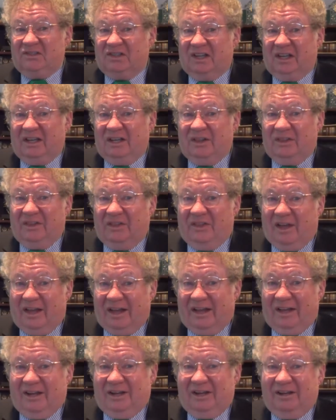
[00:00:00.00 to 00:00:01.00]
say,
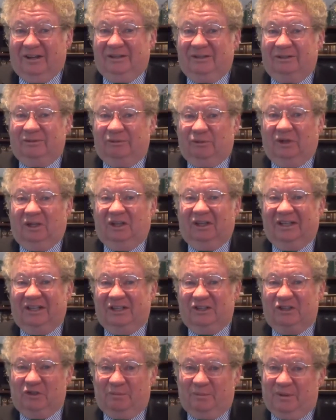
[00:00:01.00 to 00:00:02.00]
Then will
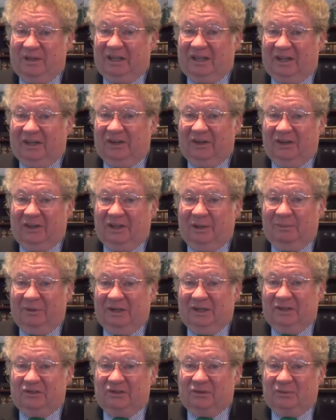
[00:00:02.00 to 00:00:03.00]
he speak unto them
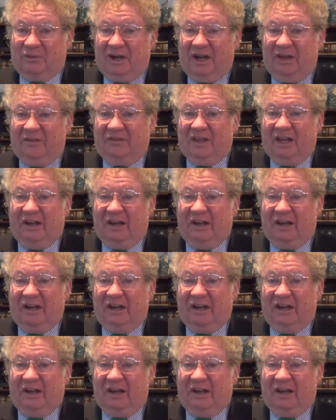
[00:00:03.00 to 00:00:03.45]
in his wrath,